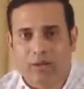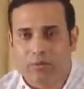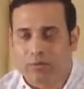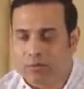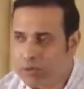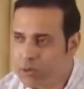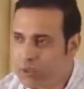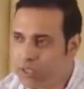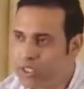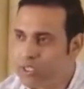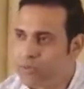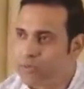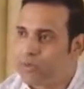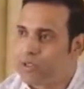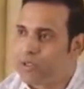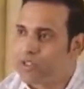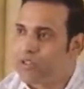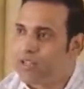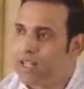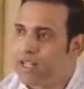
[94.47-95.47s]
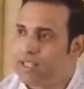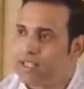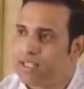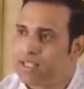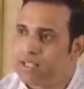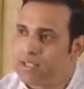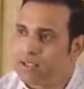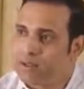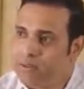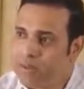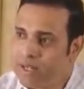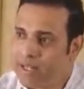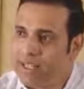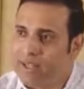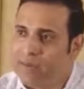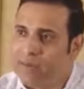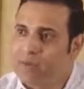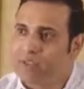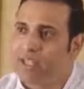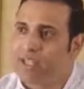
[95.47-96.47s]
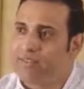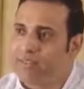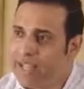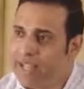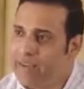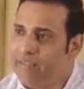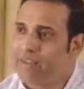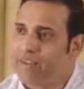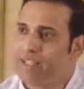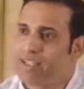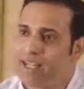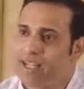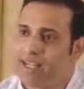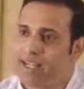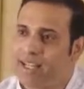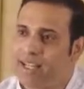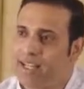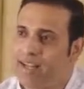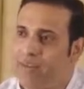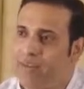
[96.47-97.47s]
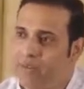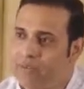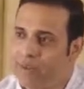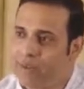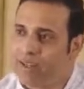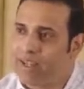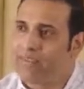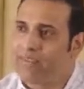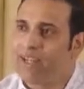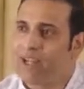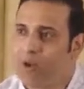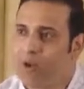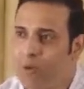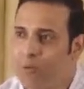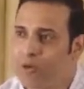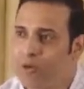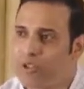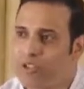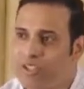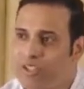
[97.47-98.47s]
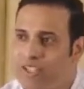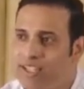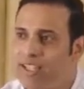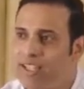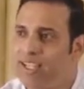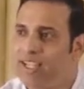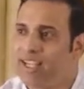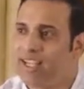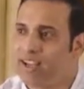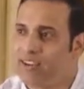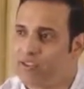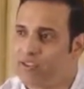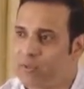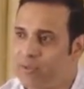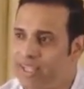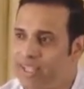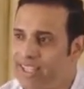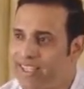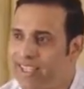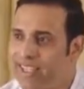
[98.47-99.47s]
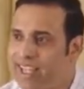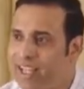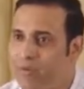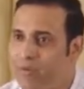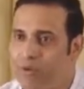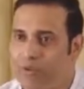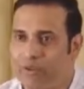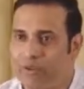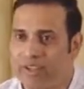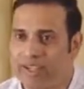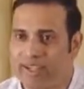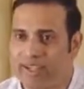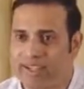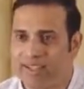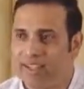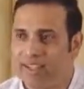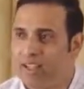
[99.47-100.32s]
police personality, but he himself every Sunday, given an opportunity, he loves playing the game of cricket.